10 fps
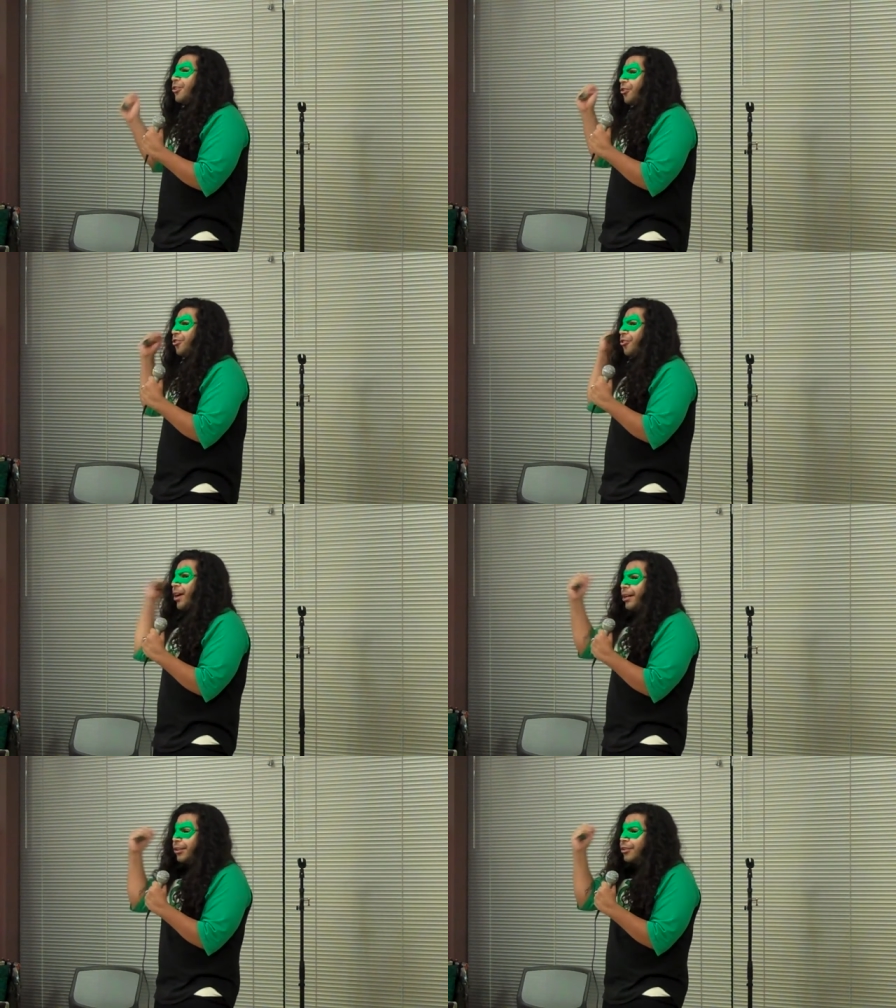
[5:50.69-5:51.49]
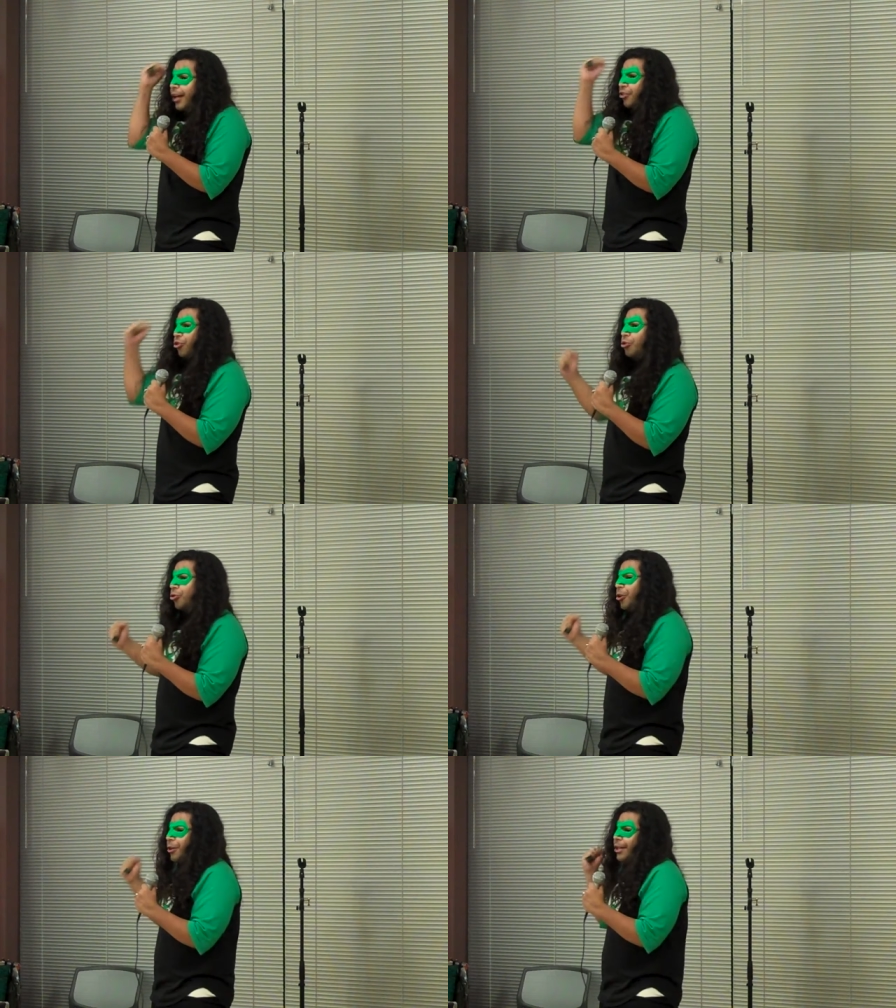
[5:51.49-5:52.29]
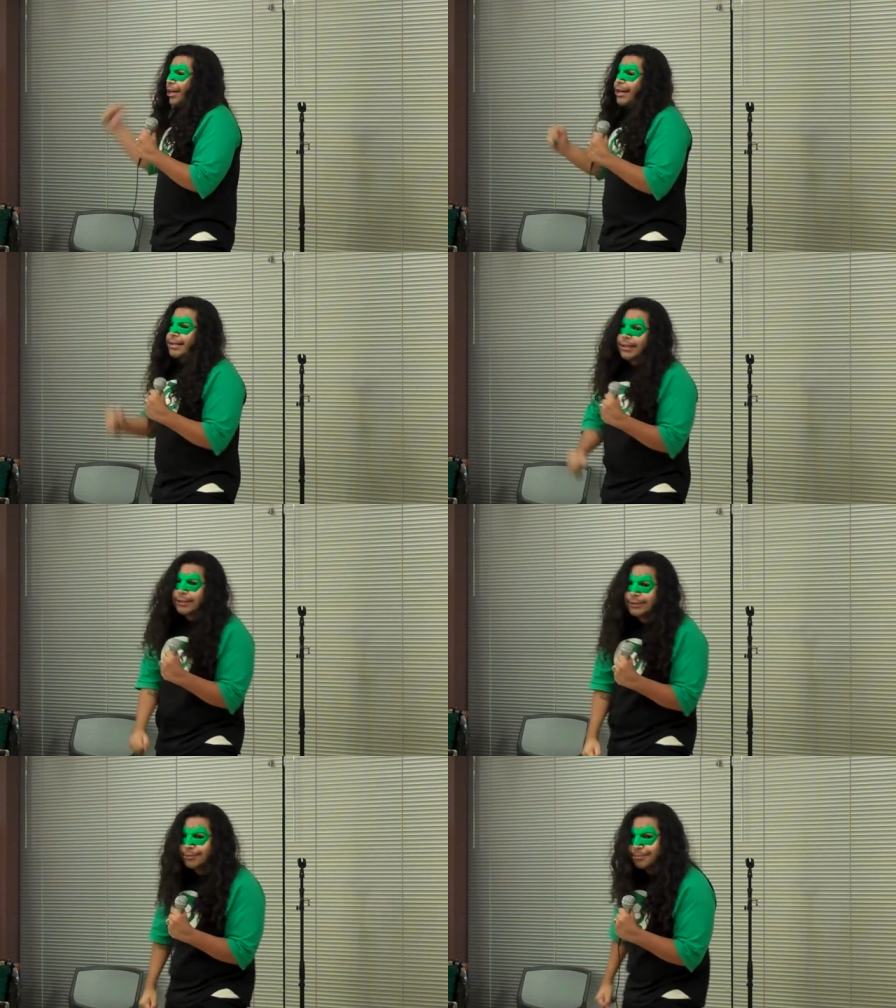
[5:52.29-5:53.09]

to strike Lex Luthor dead.